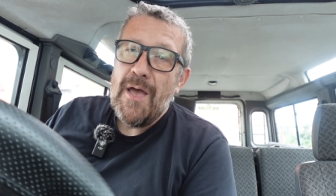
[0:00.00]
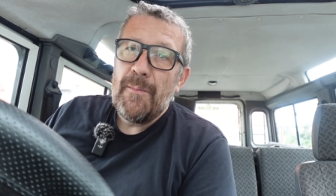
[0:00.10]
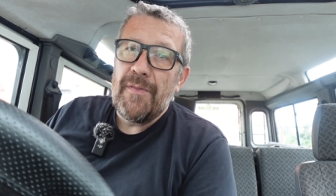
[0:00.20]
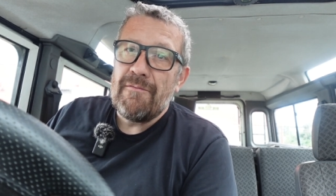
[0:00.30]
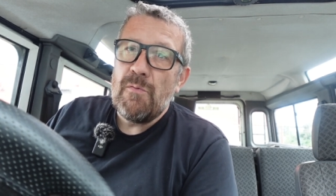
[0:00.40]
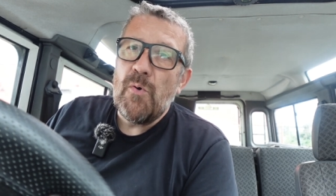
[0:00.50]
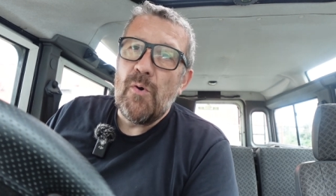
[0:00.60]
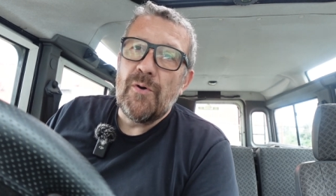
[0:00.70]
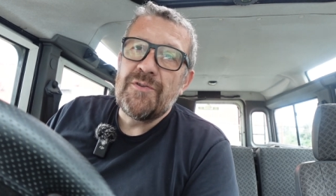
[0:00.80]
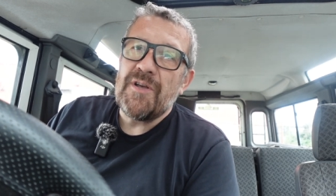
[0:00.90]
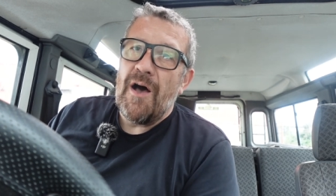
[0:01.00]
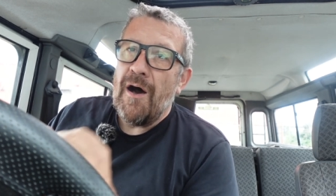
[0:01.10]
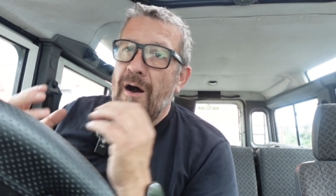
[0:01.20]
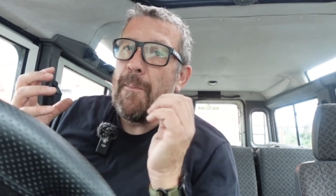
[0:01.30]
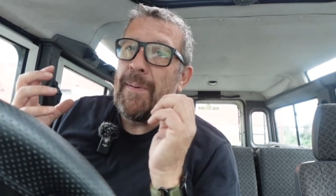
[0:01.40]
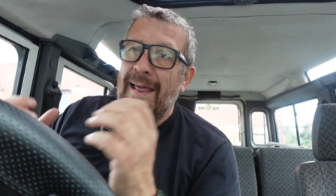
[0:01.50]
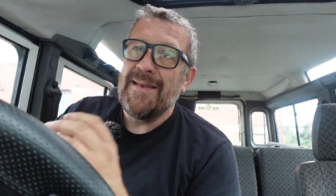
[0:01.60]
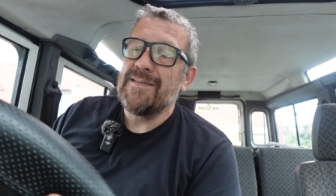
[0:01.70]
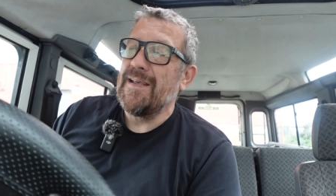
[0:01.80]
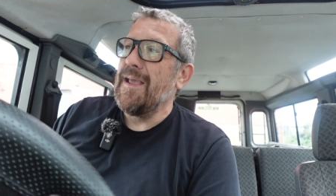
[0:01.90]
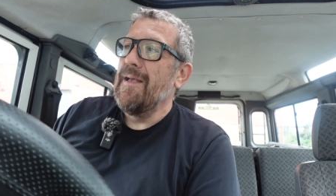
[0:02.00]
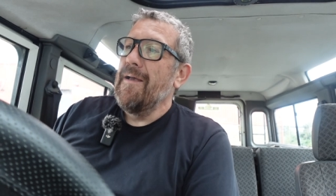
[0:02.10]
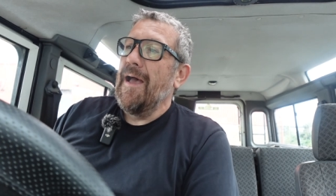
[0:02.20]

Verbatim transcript: But the rewards are plenty.